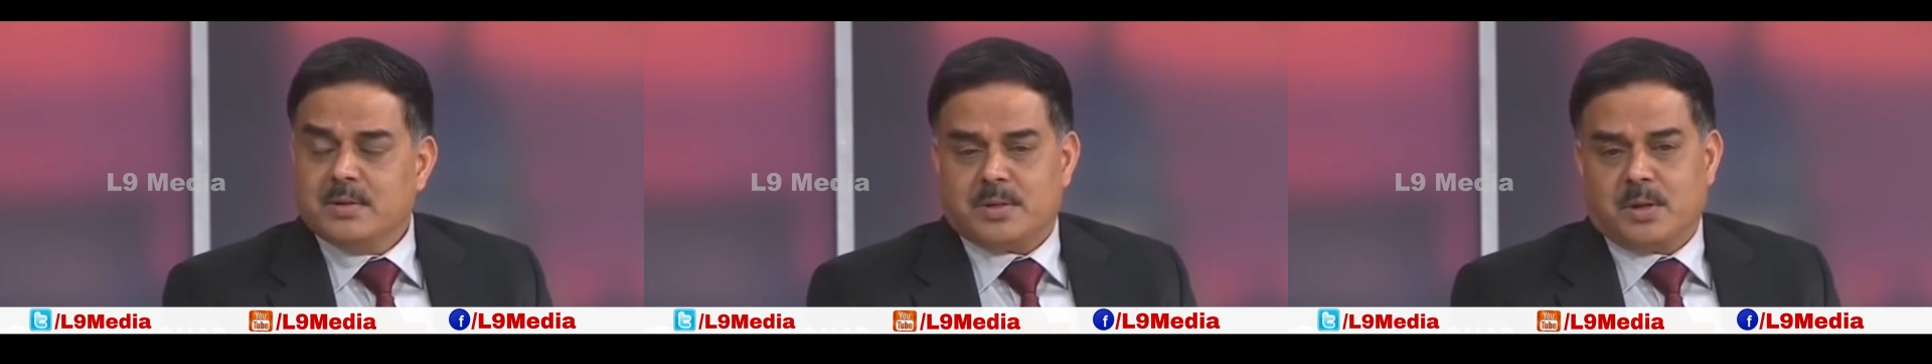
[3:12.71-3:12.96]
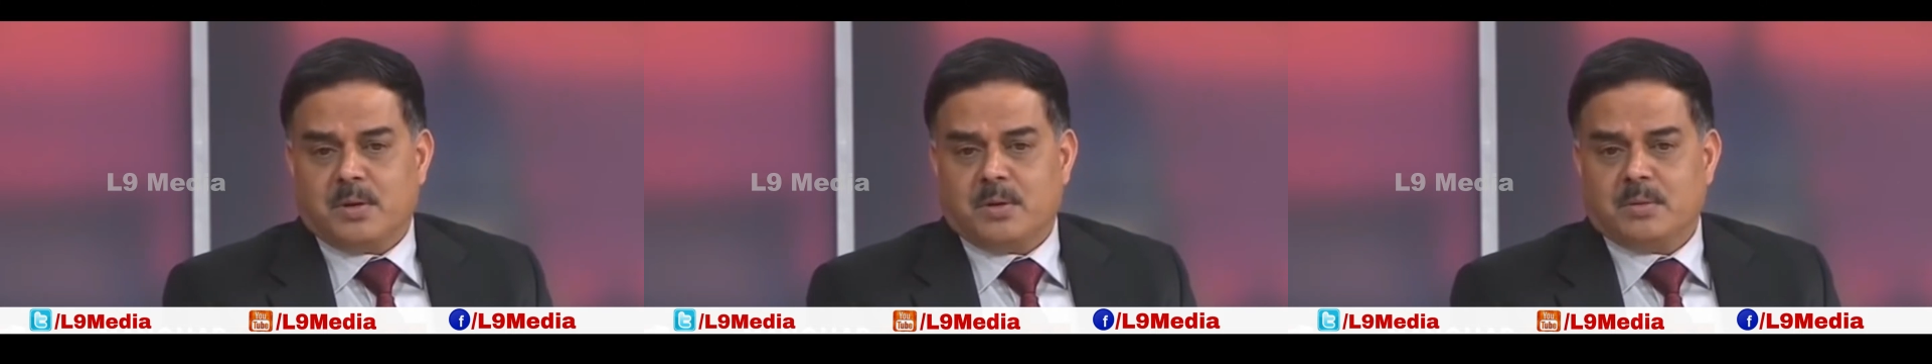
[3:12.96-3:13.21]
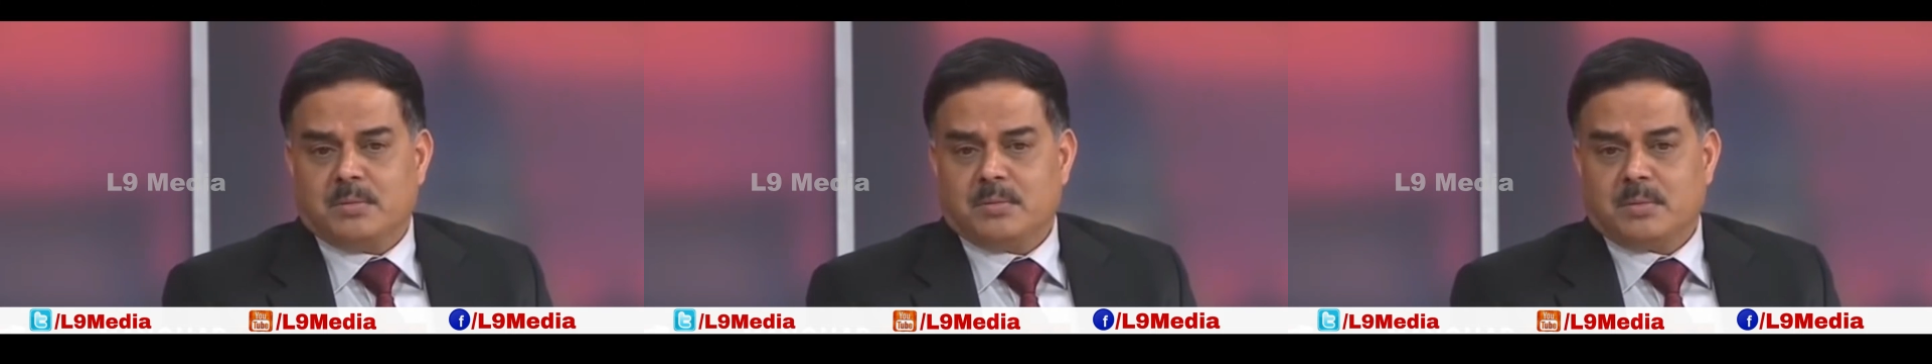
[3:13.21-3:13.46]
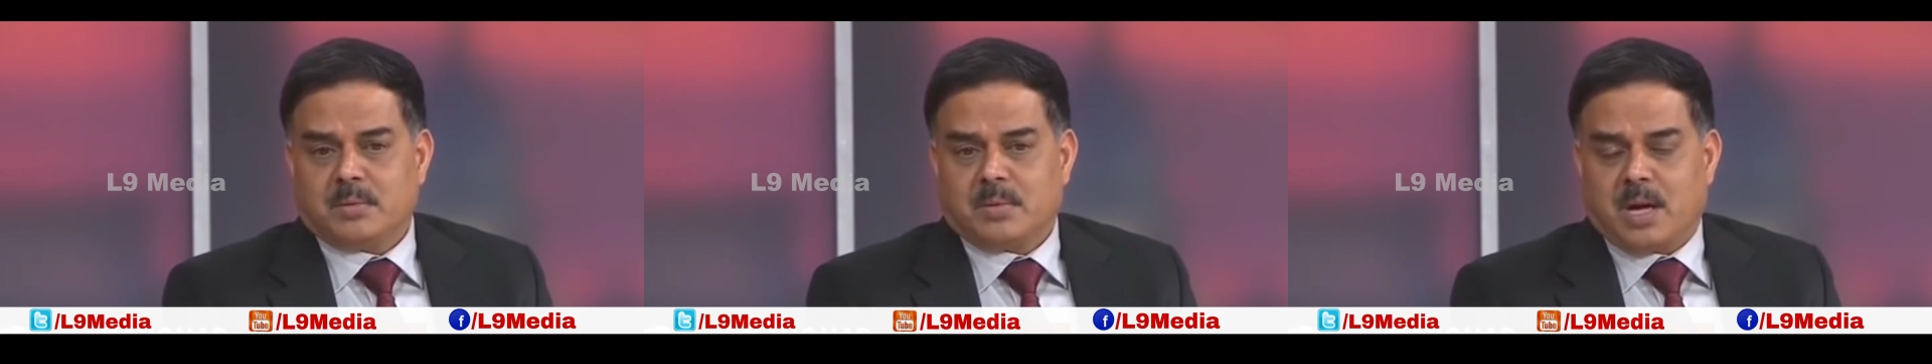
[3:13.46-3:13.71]
So
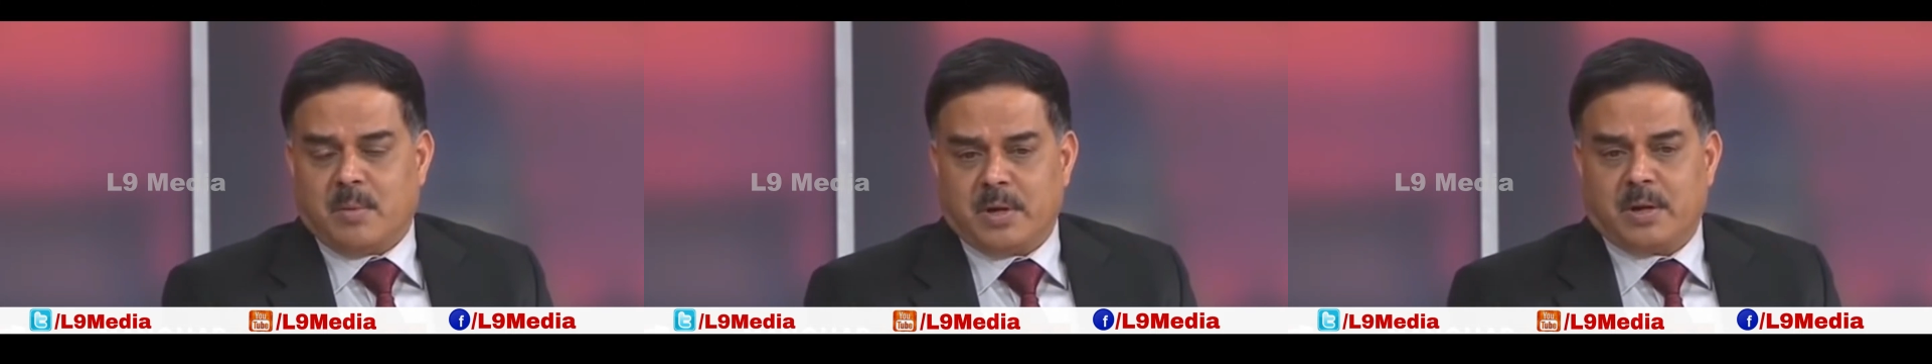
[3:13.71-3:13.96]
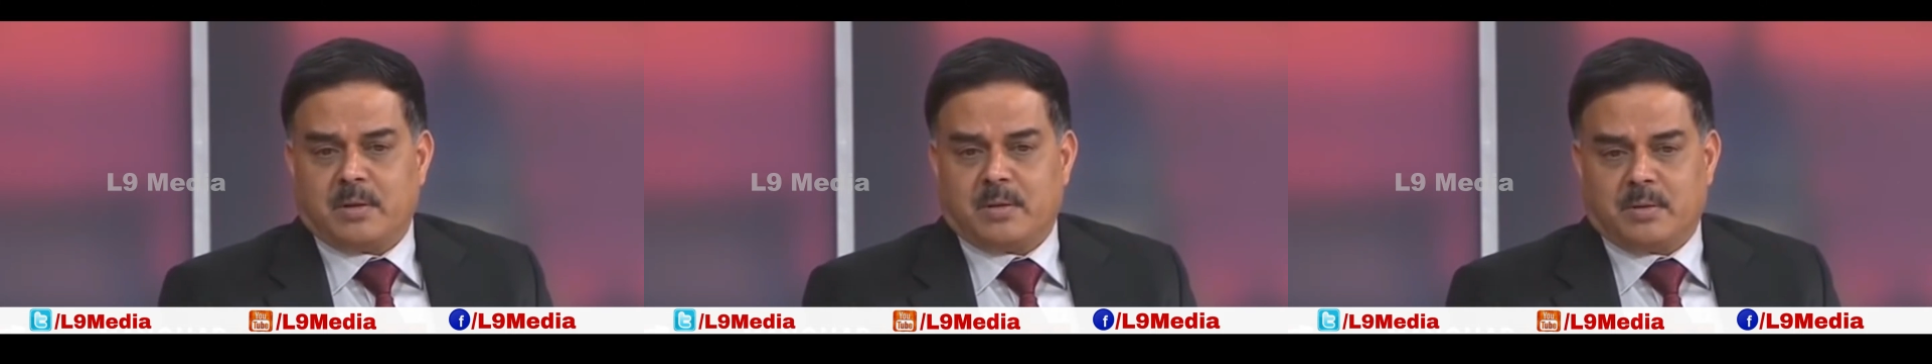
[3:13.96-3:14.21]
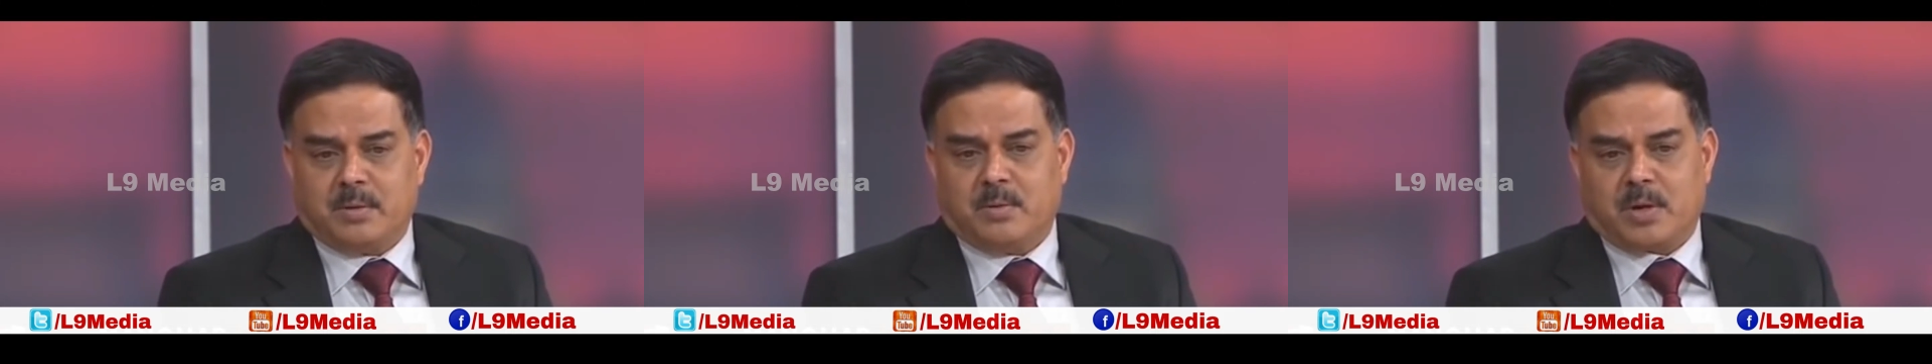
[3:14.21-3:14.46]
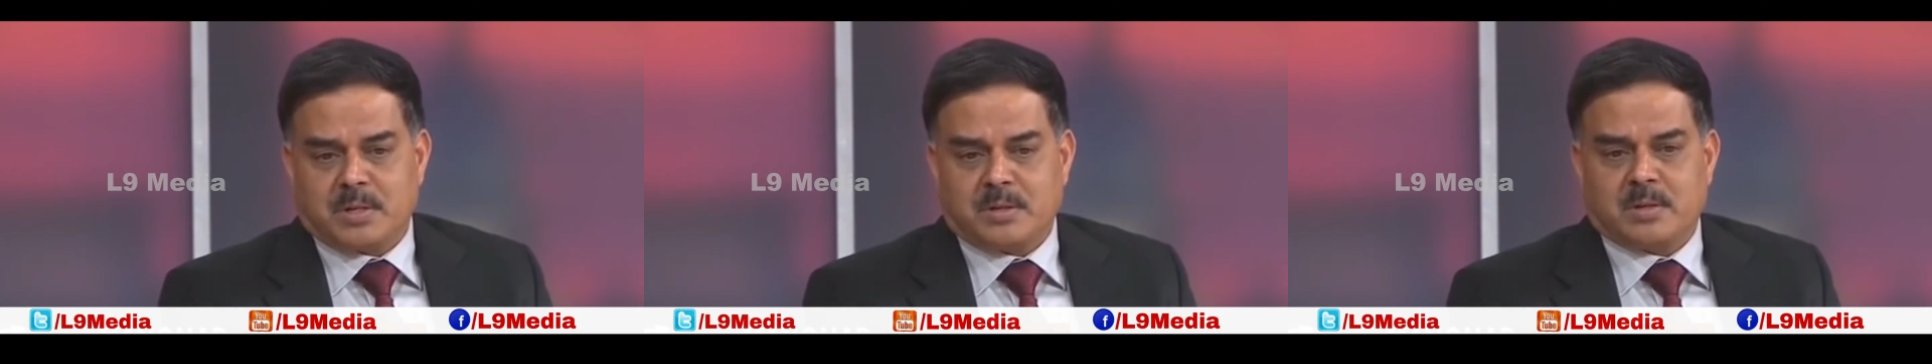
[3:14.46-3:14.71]
coming to
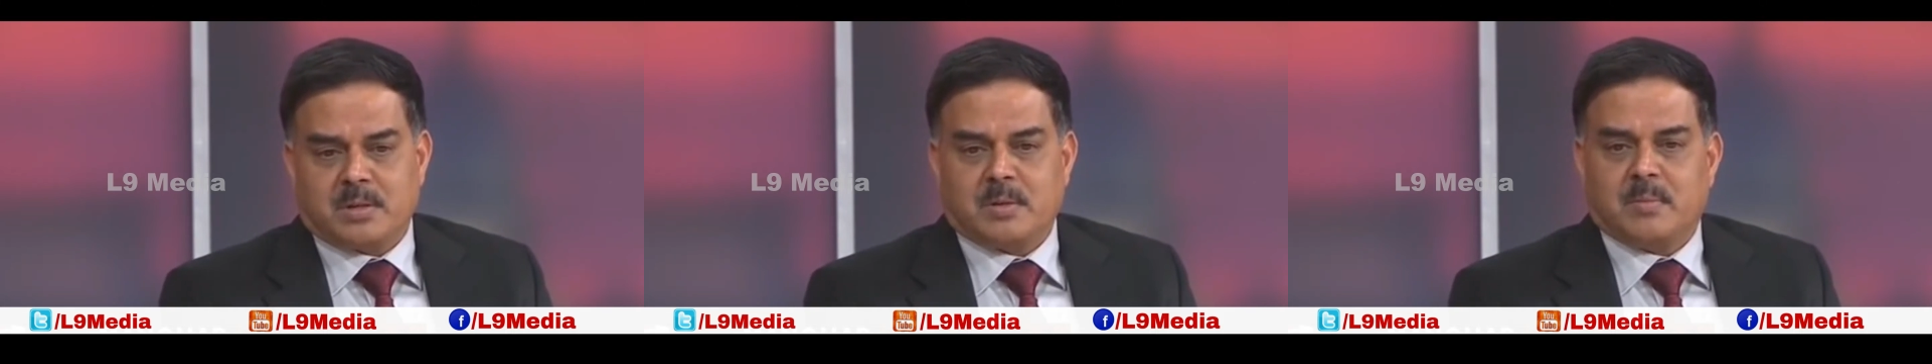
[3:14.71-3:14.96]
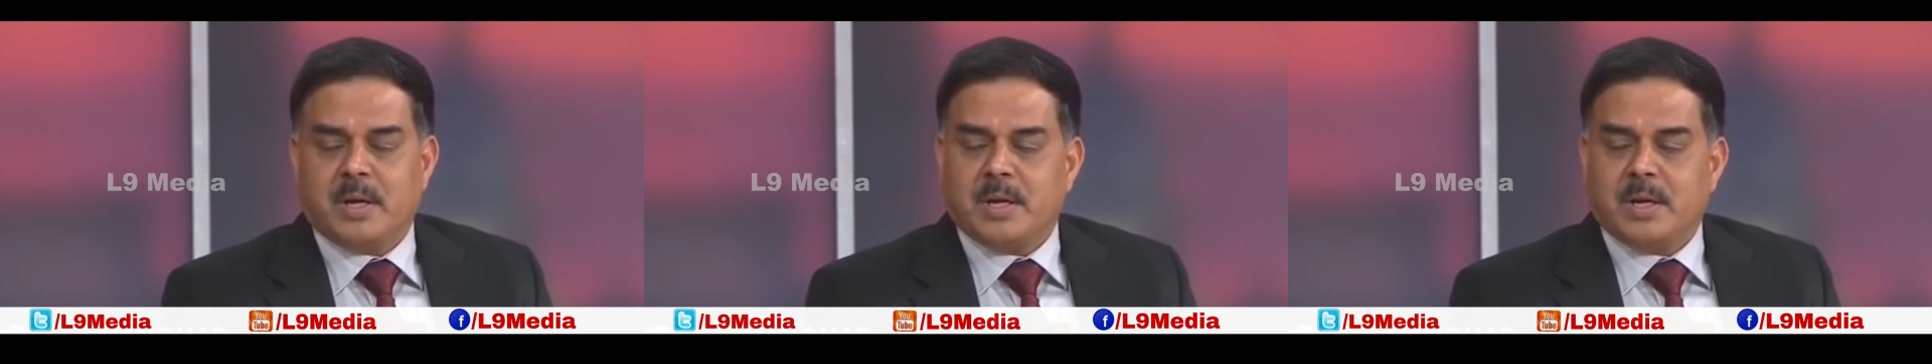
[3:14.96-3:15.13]
Washington,